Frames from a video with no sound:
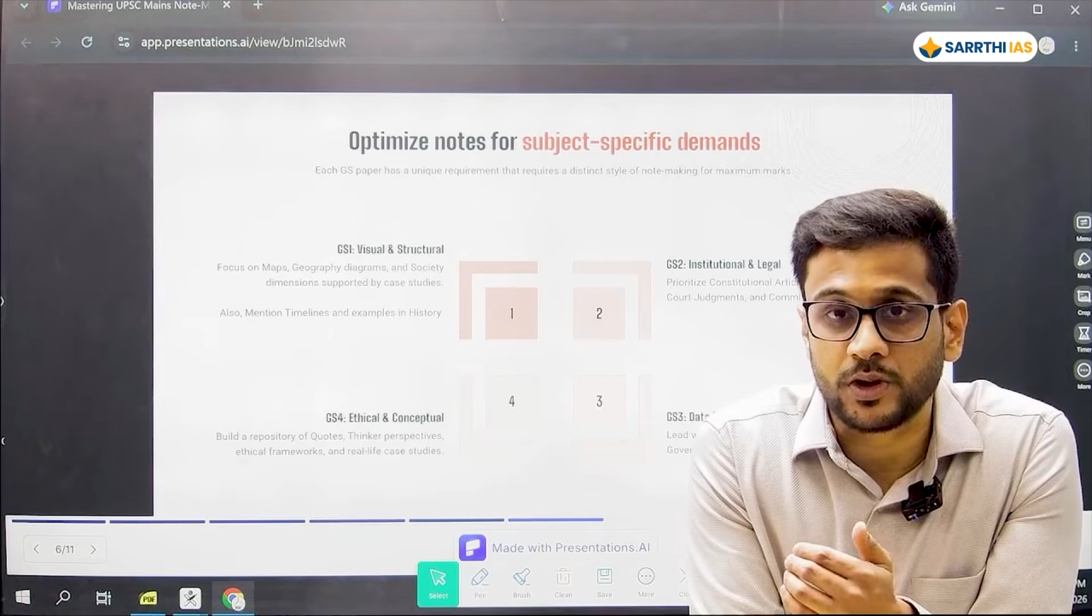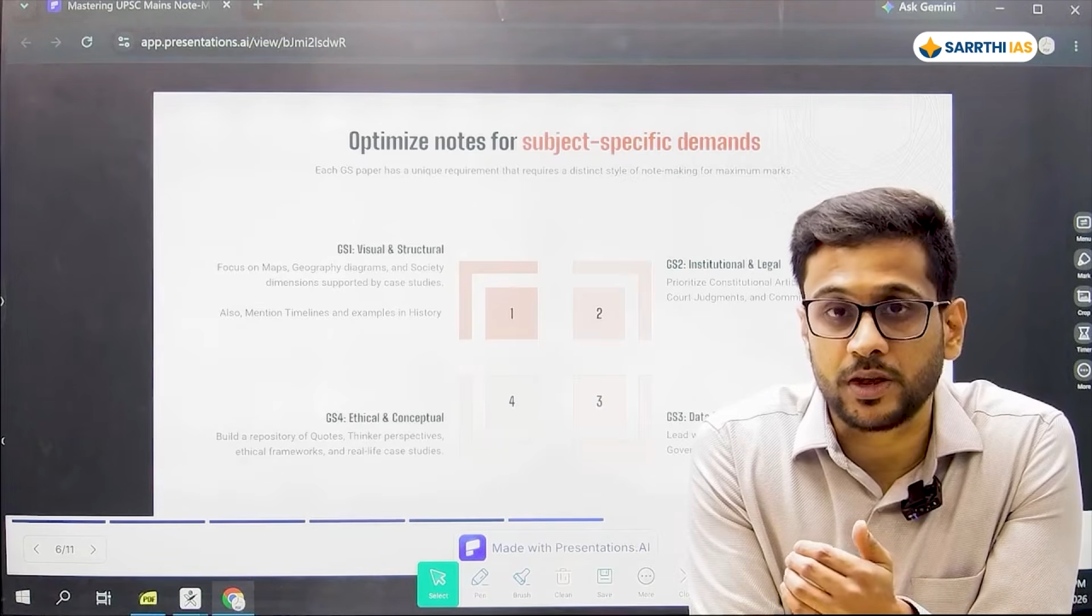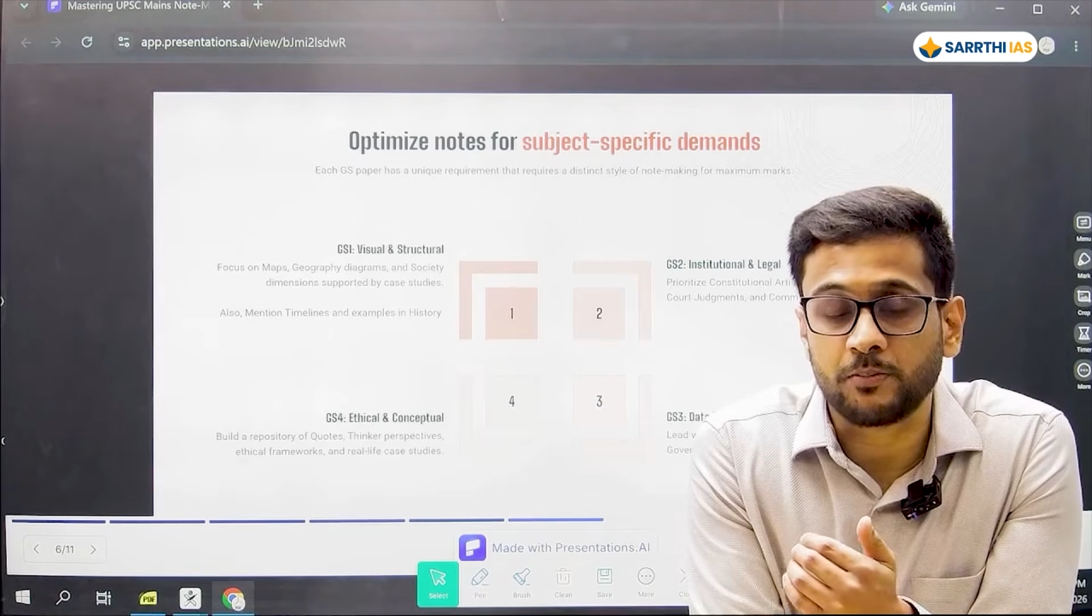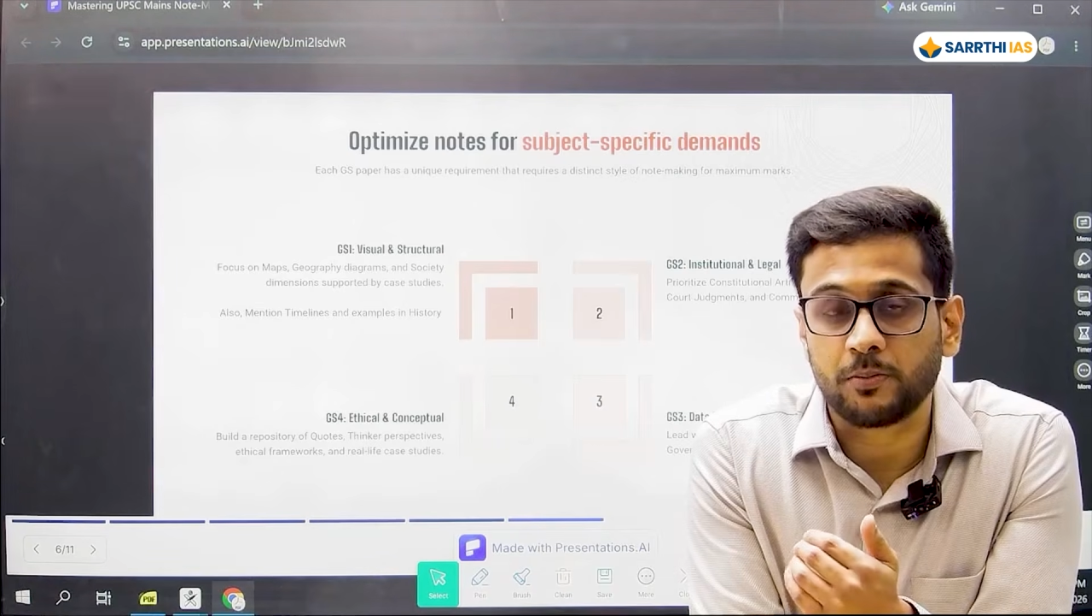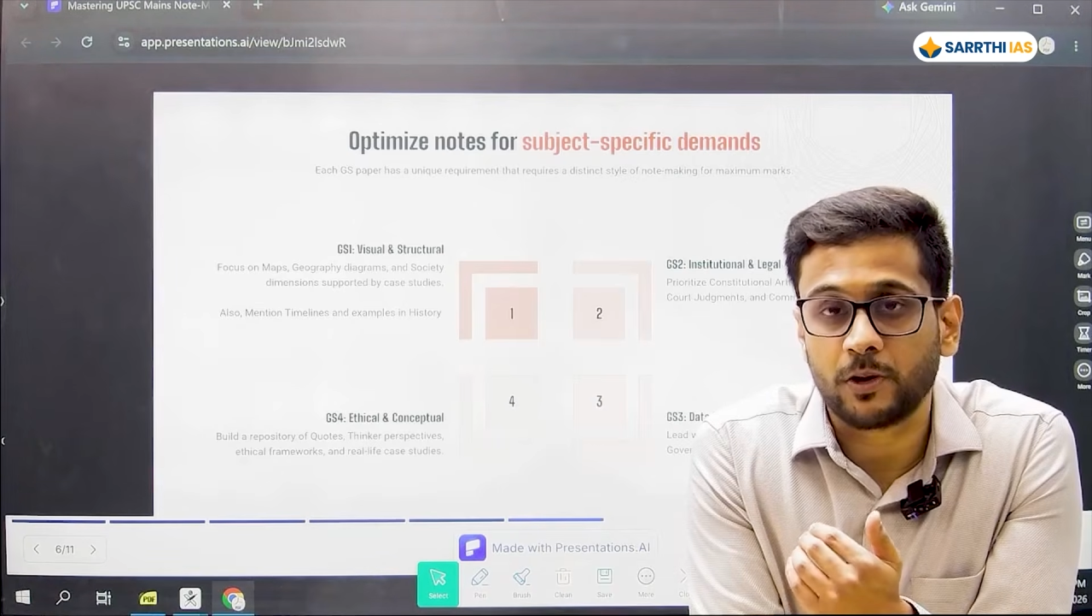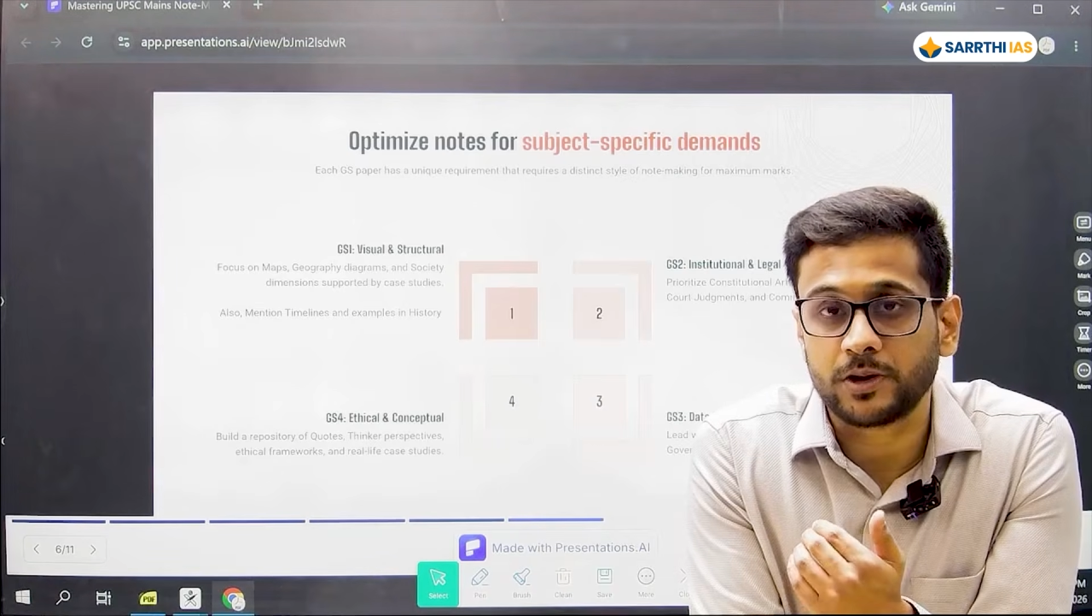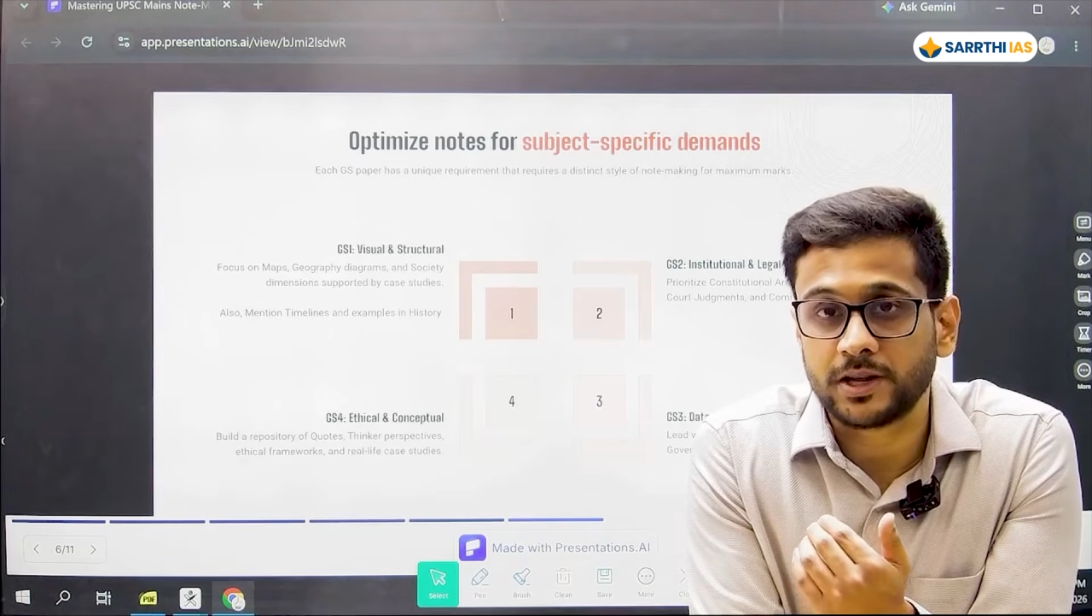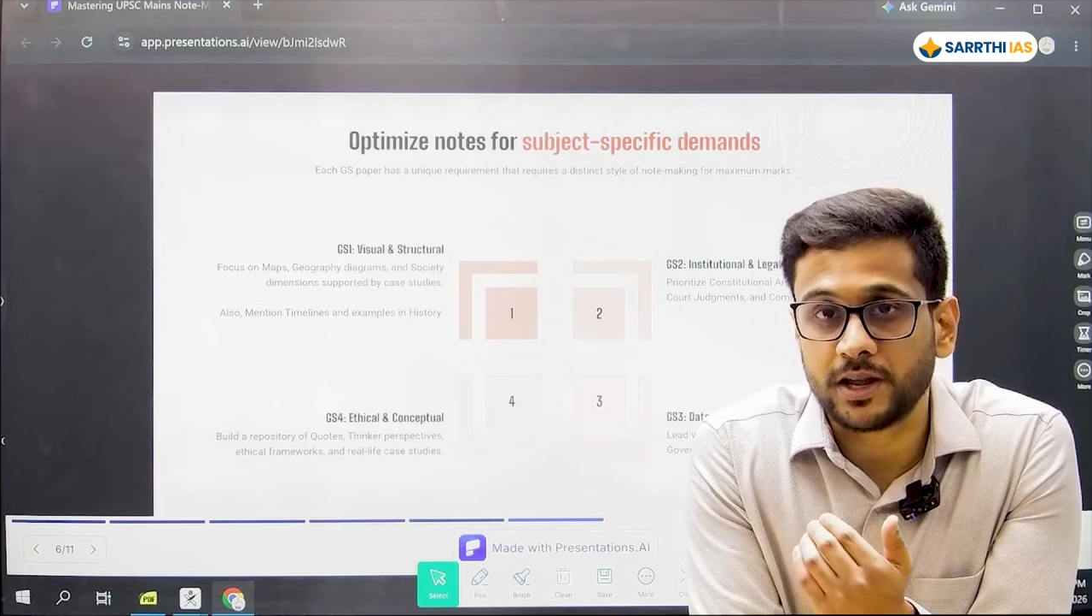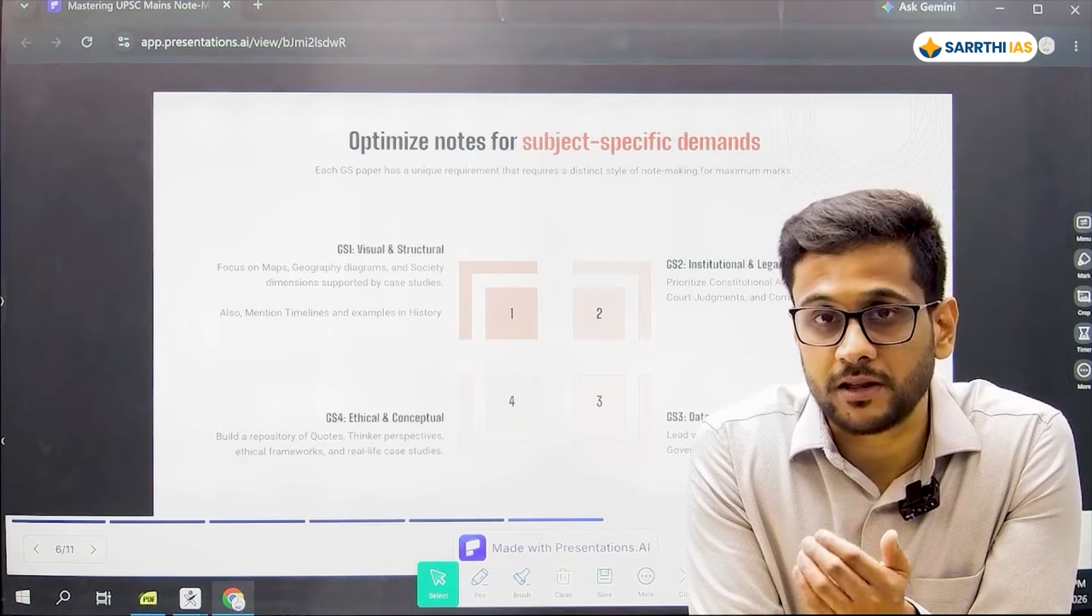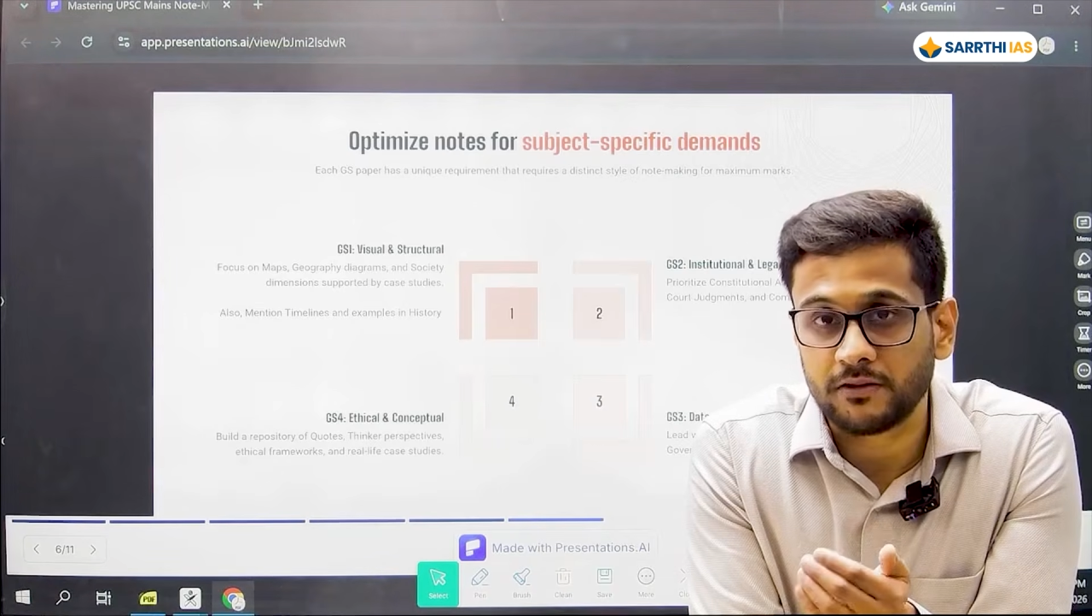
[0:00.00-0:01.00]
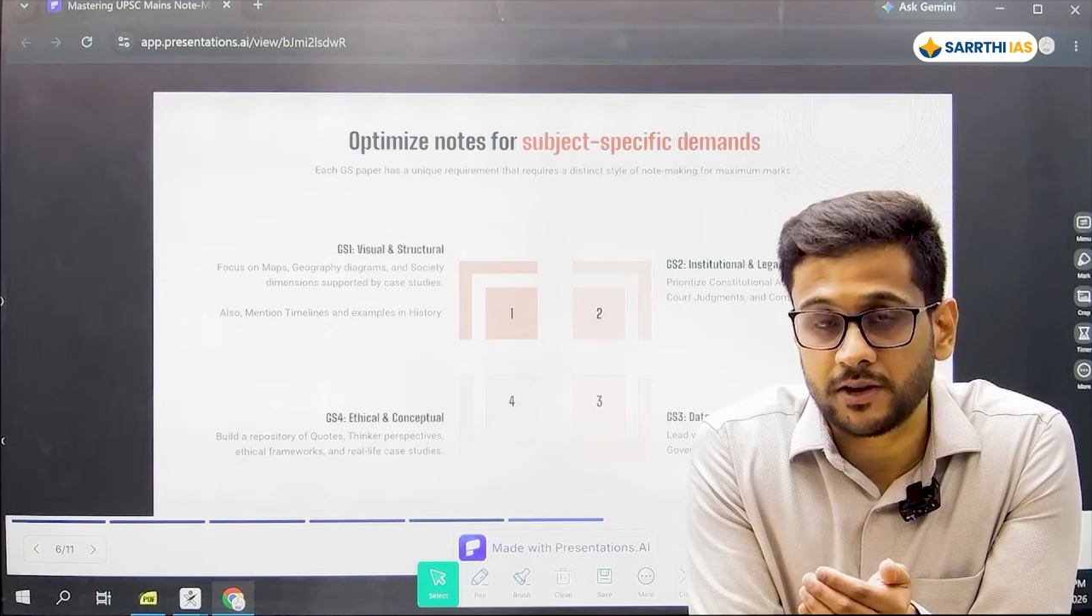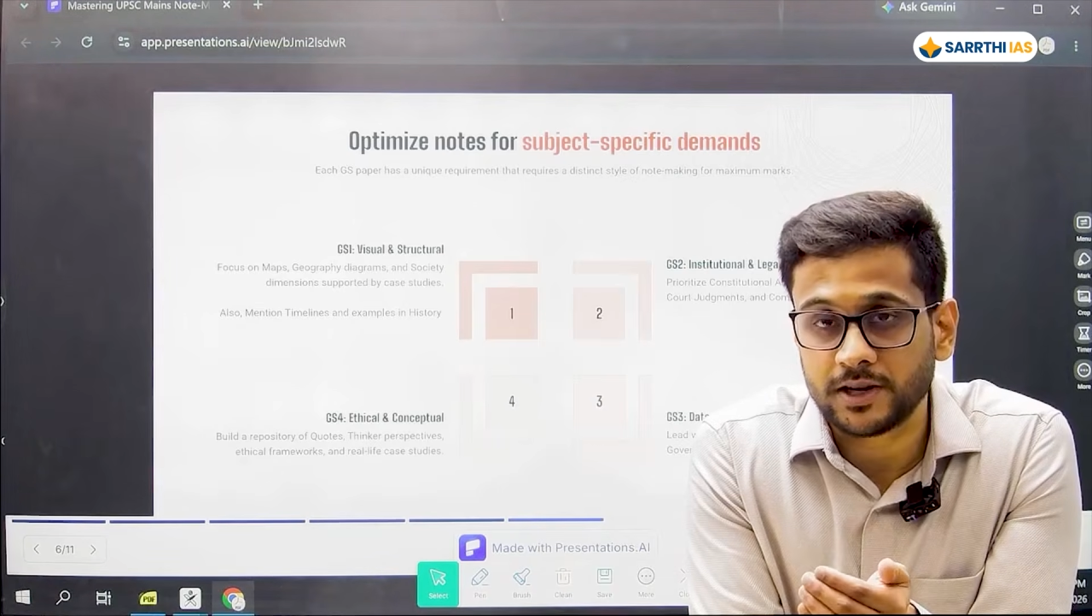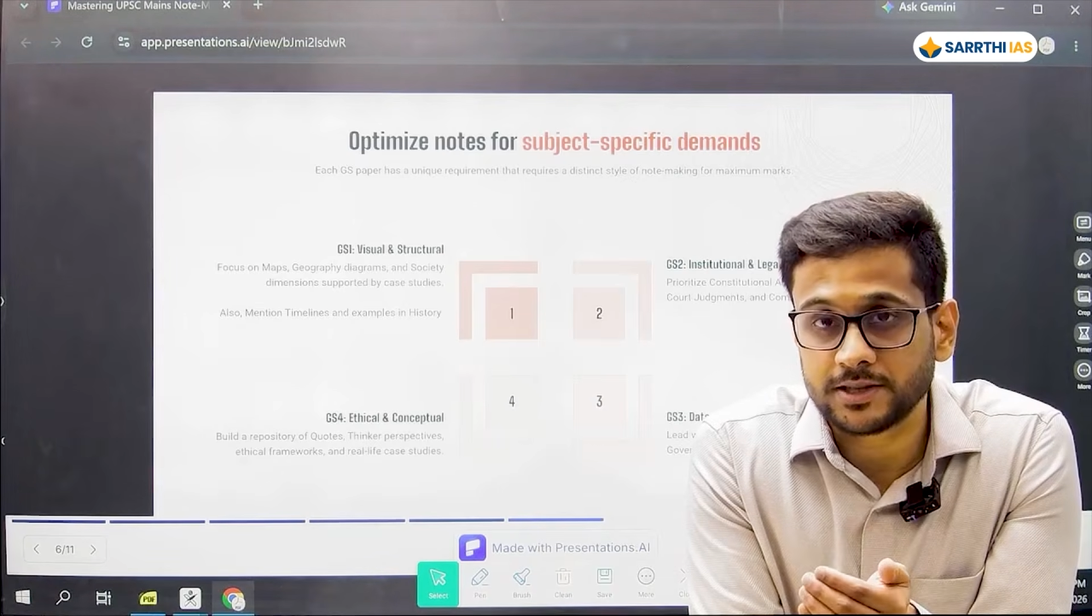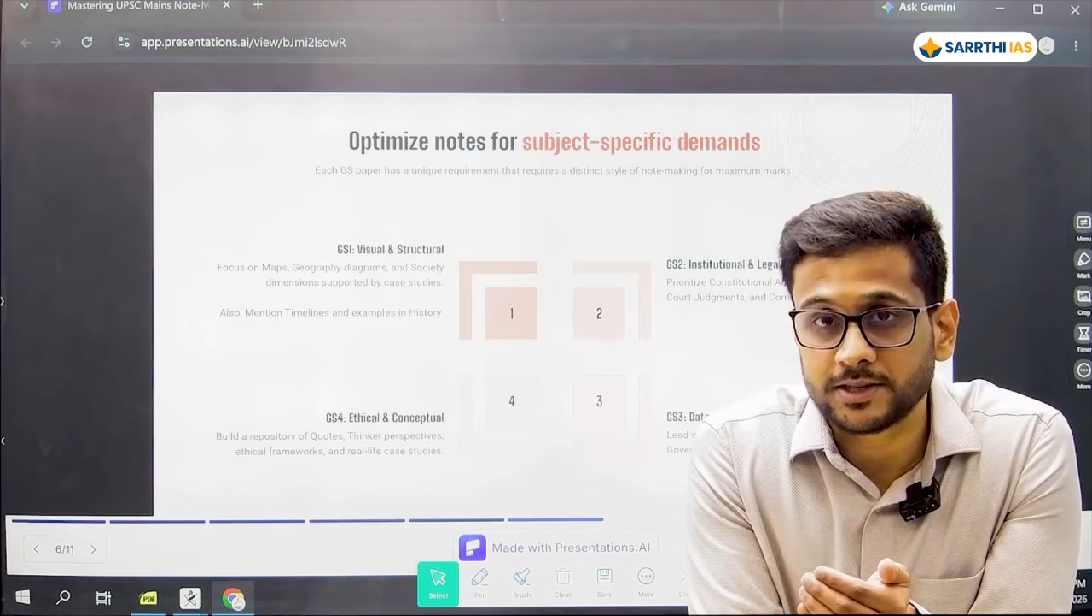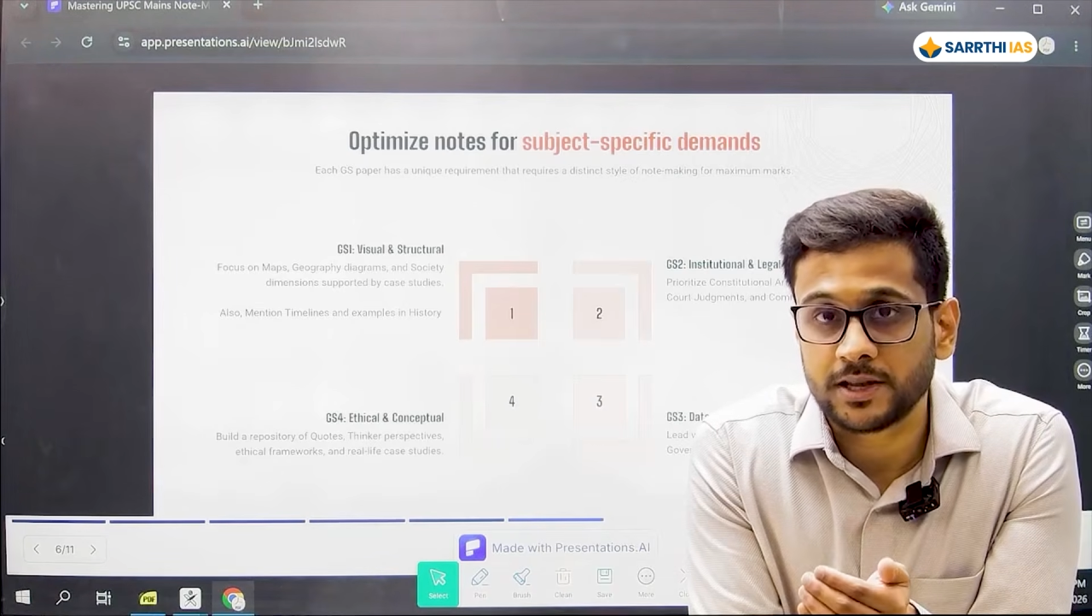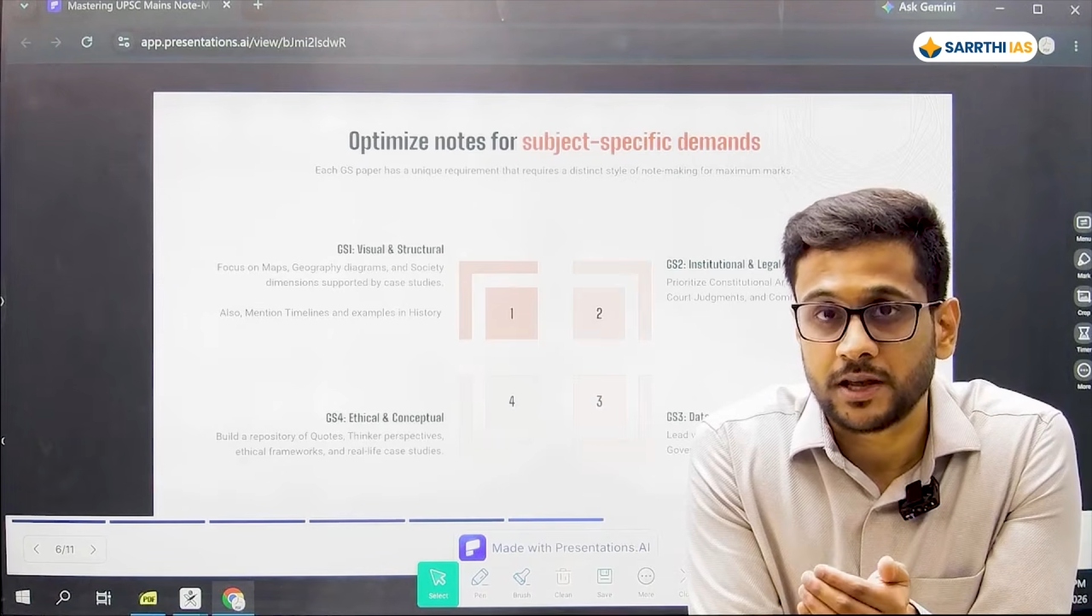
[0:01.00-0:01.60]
important events.